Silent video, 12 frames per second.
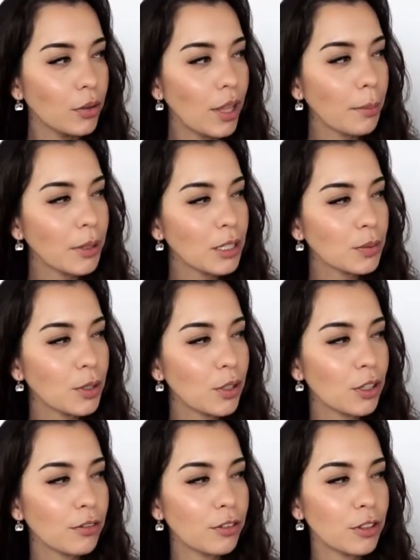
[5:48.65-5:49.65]
that means we
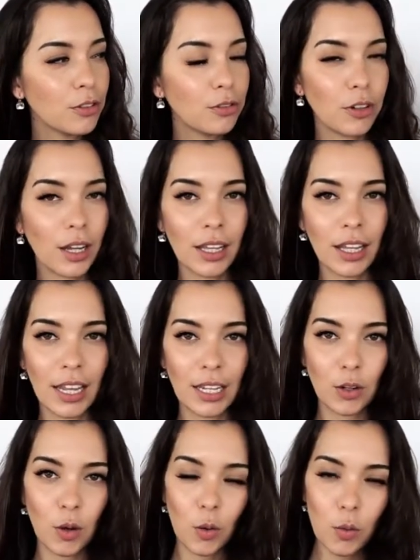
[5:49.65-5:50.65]
go to the first fret
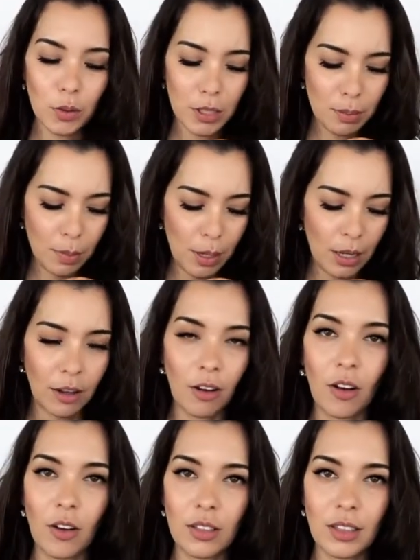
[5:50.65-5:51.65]
and only pick
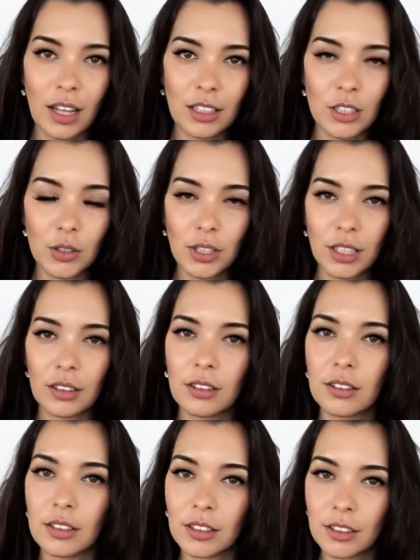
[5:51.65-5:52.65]
on that string.